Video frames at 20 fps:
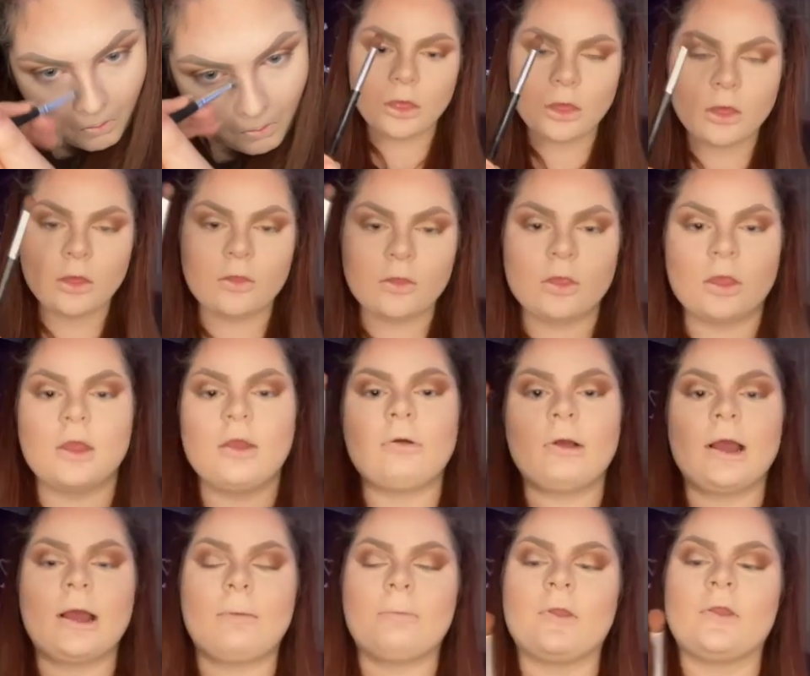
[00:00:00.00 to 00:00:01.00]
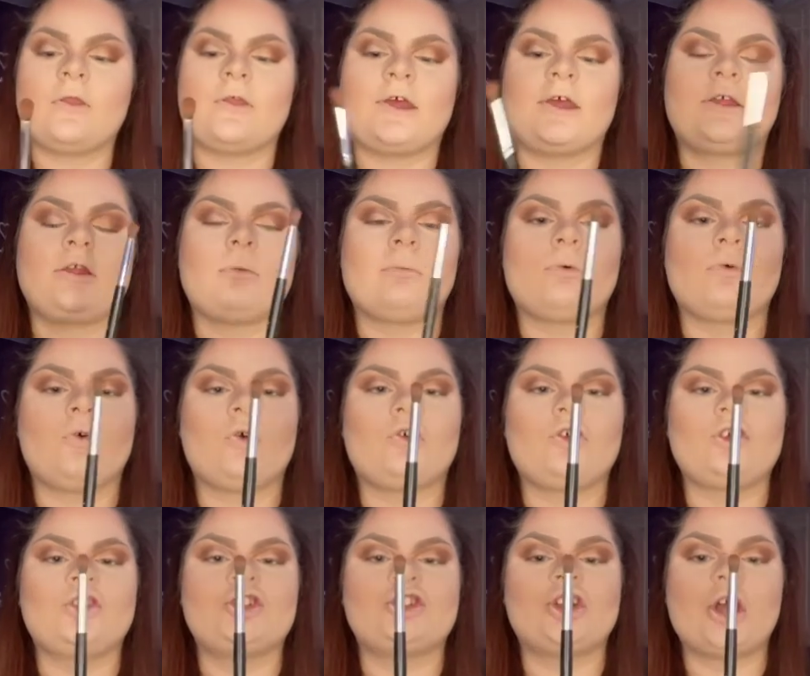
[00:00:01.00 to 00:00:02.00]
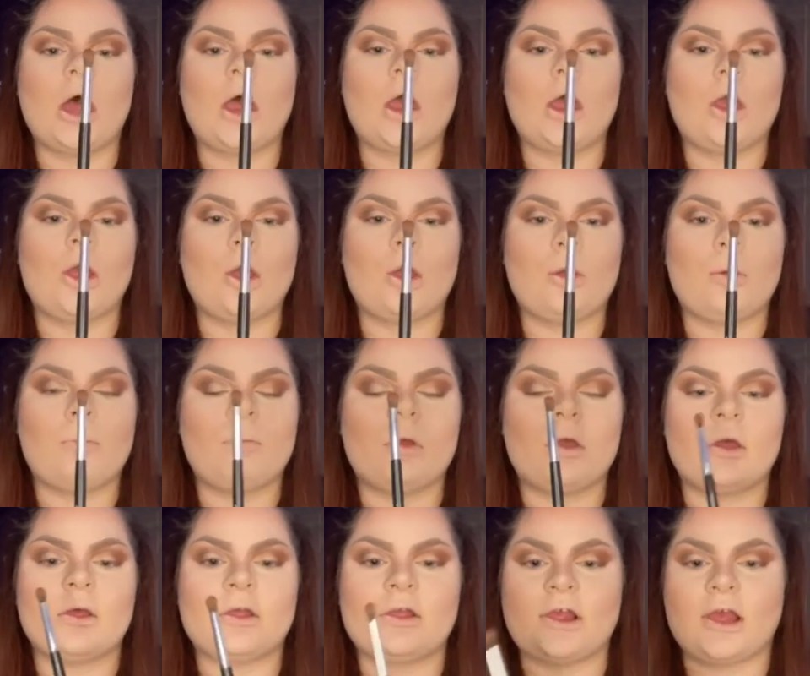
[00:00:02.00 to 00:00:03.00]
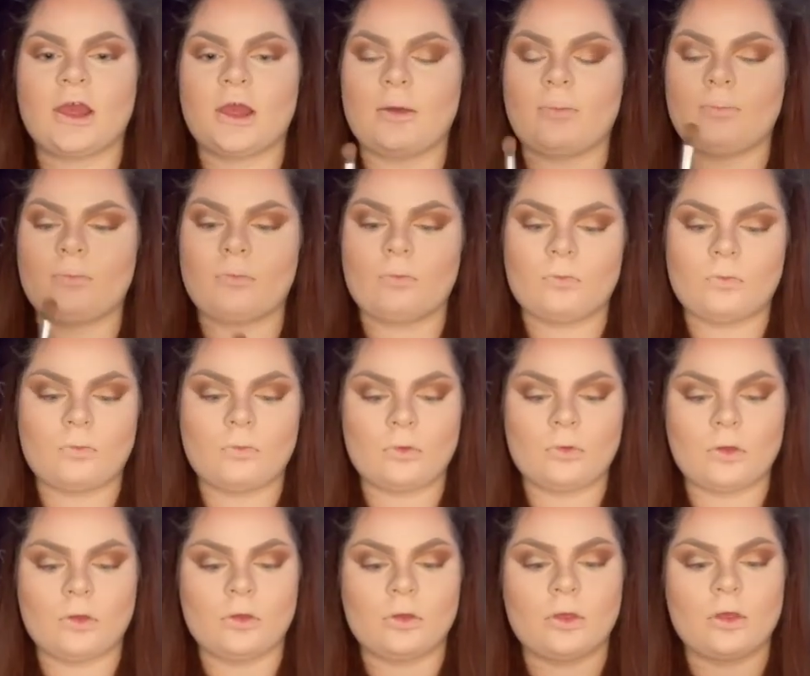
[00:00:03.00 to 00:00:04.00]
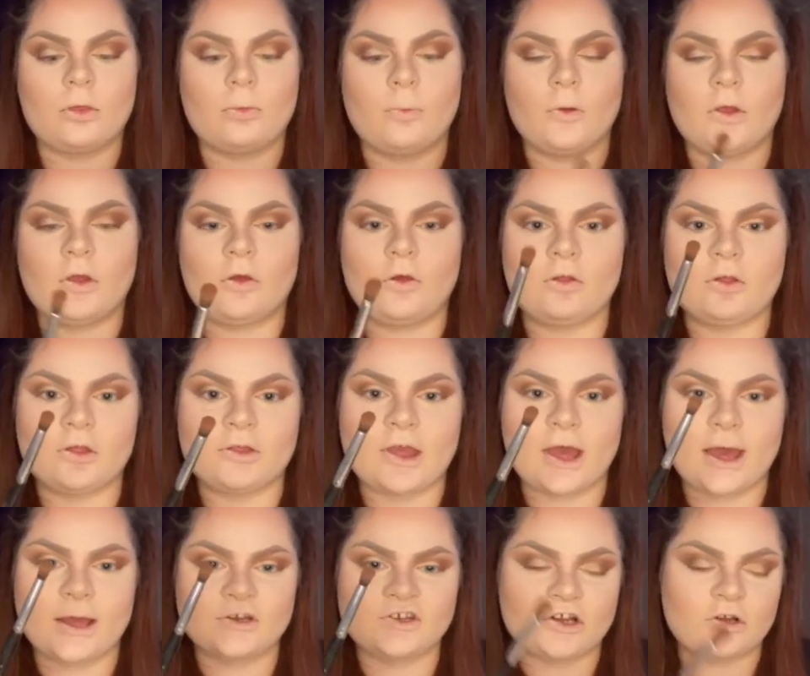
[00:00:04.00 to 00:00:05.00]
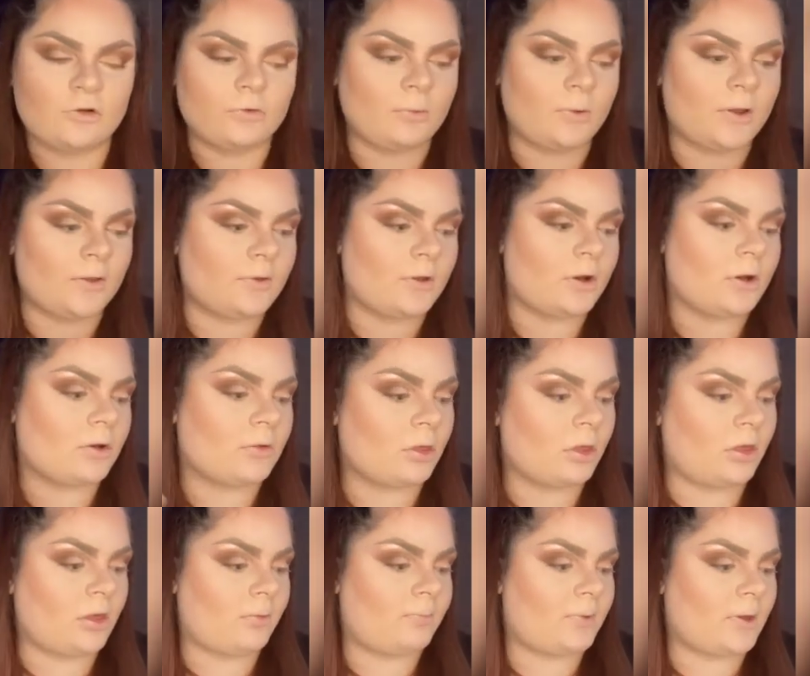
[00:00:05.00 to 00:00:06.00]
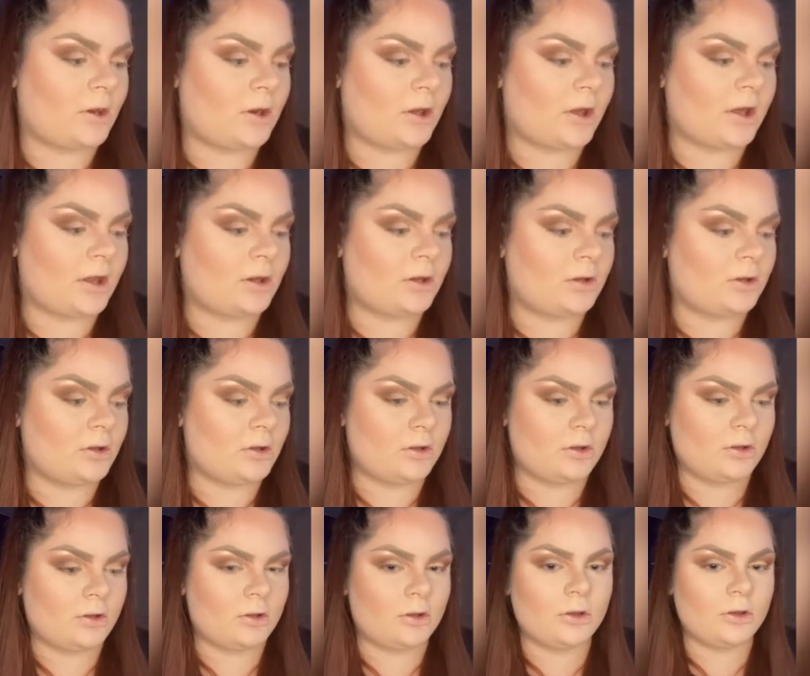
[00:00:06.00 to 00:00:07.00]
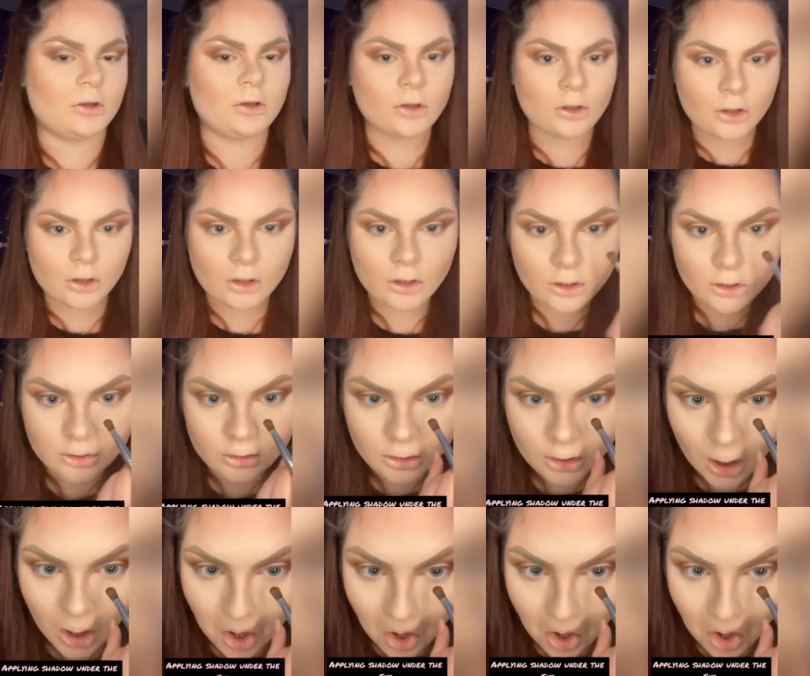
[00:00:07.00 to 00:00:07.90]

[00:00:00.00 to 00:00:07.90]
So you grab this brush, same as what you use the dark shadow with, and then dip it in again. I do that.